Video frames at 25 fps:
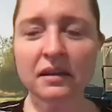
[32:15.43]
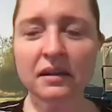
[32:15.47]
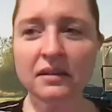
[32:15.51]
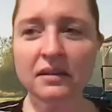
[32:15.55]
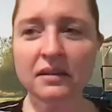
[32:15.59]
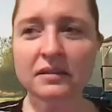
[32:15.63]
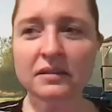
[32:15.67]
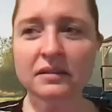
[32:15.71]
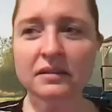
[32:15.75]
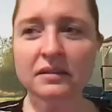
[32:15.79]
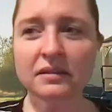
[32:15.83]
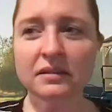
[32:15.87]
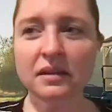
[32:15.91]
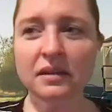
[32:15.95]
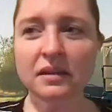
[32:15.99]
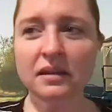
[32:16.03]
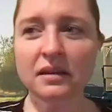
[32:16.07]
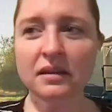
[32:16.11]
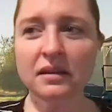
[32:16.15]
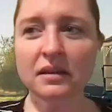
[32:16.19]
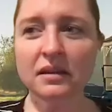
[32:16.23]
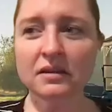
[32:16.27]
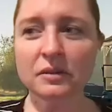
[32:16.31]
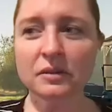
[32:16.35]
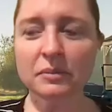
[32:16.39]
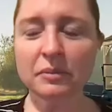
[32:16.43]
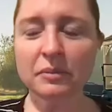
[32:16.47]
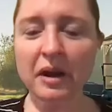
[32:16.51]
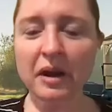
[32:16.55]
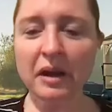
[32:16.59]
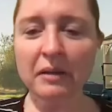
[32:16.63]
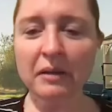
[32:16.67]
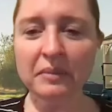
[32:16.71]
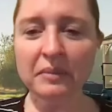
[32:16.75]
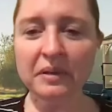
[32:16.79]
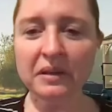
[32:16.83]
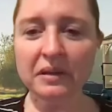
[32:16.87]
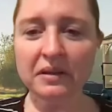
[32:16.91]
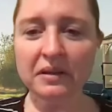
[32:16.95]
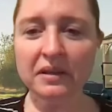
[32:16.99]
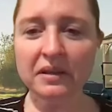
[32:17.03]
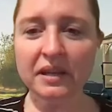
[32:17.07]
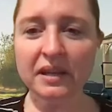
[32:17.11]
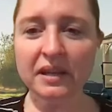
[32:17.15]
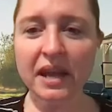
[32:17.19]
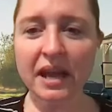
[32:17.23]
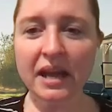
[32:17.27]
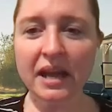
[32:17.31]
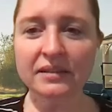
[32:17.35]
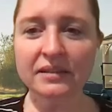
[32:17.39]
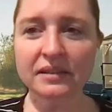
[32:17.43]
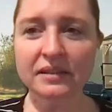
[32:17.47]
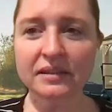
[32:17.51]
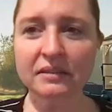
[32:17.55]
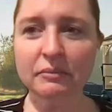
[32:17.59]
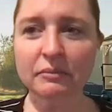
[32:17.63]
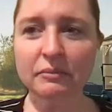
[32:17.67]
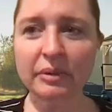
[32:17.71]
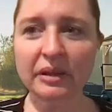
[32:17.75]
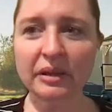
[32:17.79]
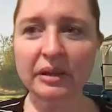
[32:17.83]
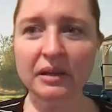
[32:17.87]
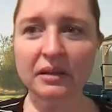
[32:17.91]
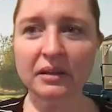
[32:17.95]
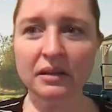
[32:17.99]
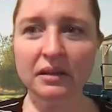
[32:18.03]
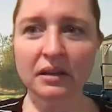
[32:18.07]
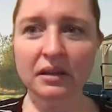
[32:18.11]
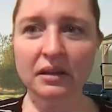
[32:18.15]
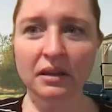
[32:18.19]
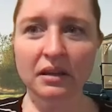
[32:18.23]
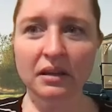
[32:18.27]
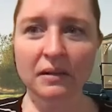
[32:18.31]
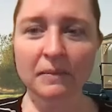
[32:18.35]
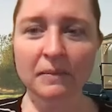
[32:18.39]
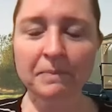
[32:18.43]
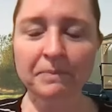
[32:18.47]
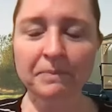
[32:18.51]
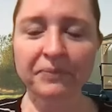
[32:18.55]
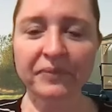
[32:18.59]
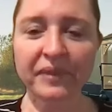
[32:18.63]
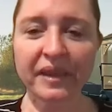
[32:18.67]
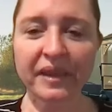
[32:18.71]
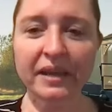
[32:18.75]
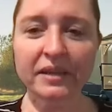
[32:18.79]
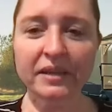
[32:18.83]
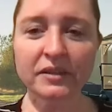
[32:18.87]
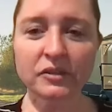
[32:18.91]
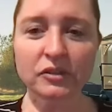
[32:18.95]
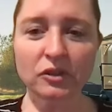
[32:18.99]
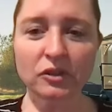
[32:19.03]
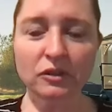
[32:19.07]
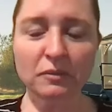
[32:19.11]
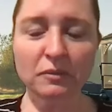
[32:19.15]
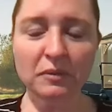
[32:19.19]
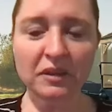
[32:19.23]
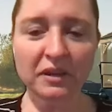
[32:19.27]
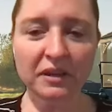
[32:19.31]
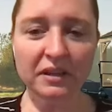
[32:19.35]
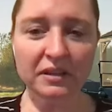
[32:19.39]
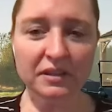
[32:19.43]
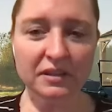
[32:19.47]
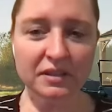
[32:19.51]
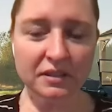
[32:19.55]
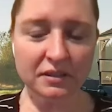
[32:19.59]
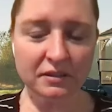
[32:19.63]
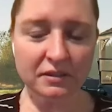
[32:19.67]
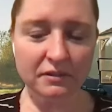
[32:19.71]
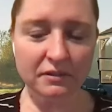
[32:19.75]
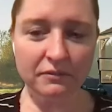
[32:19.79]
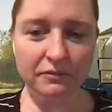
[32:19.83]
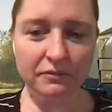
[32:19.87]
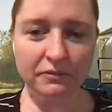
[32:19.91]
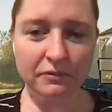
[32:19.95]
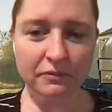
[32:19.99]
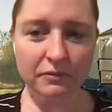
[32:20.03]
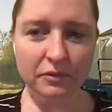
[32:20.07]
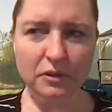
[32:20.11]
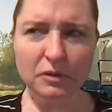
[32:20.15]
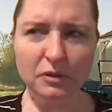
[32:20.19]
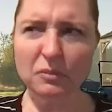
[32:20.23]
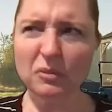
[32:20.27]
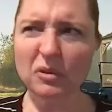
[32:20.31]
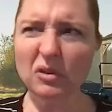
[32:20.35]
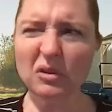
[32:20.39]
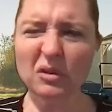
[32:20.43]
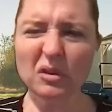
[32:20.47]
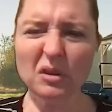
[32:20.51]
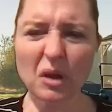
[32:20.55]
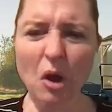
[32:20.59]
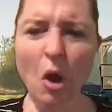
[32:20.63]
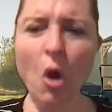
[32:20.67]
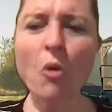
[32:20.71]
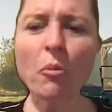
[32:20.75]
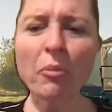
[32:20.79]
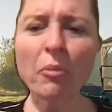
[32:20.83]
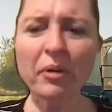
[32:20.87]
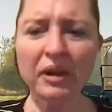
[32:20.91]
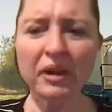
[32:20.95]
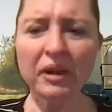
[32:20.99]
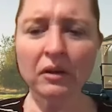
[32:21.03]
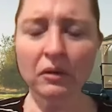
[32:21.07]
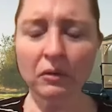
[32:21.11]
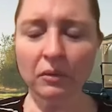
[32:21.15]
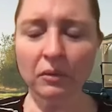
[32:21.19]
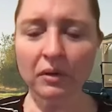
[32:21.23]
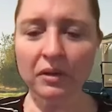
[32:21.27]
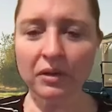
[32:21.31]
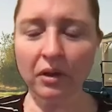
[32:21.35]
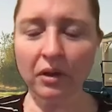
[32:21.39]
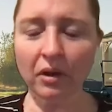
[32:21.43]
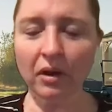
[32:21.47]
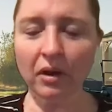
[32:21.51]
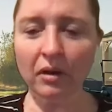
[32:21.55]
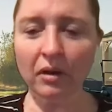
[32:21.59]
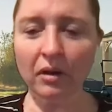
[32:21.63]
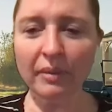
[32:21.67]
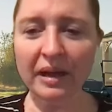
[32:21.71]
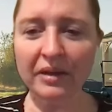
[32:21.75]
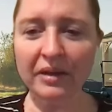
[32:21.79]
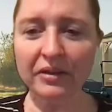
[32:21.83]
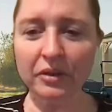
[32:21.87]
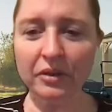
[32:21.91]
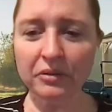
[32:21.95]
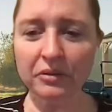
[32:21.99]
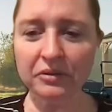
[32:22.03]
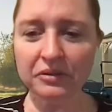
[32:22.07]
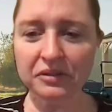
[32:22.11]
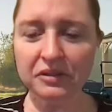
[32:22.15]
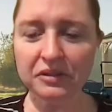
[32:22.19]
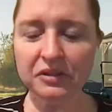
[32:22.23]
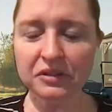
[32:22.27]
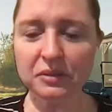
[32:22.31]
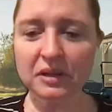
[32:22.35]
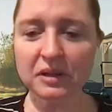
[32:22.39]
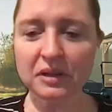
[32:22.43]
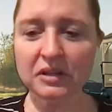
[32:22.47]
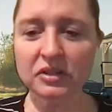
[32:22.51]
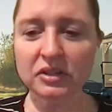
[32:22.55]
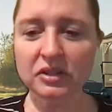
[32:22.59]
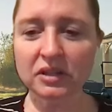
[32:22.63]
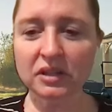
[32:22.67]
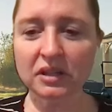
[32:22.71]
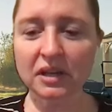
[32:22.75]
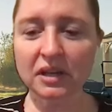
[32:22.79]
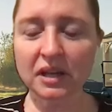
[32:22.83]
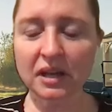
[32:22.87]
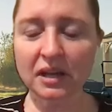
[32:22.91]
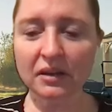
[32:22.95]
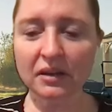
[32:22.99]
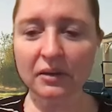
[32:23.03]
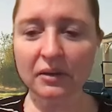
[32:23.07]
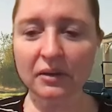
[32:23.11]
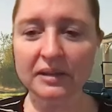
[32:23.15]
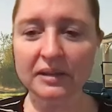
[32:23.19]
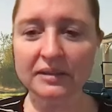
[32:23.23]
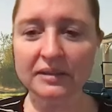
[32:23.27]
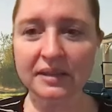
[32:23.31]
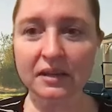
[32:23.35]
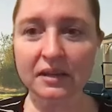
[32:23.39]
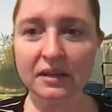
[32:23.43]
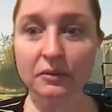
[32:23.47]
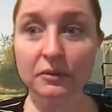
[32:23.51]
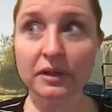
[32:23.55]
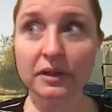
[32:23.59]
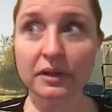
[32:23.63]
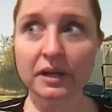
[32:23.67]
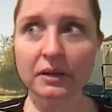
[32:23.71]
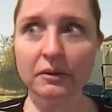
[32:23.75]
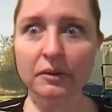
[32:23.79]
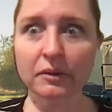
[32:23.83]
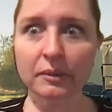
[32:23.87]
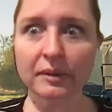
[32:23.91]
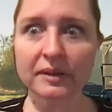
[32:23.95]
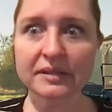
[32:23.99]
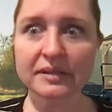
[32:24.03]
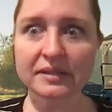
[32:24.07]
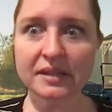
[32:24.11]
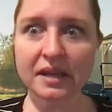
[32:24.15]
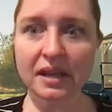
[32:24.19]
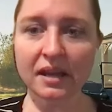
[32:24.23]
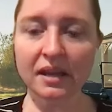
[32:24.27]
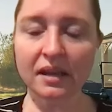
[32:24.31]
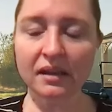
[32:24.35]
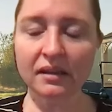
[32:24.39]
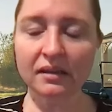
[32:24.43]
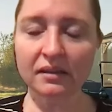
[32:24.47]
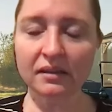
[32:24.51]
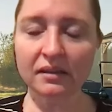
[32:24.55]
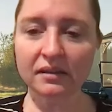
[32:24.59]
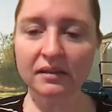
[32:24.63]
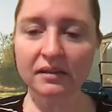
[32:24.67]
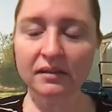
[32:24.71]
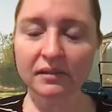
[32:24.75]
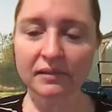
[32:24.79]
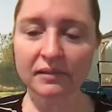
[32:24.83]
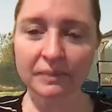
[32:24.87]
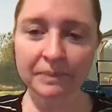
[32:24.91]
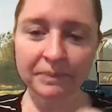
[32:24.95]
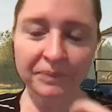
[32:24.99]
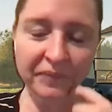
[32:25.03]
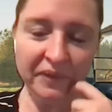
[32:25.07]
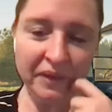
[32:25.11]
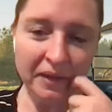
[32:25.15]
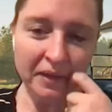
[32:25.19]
it's there's a problem here that he hasn't been as communicative com- open with her about the whole situation and now he's like well now what do i say you know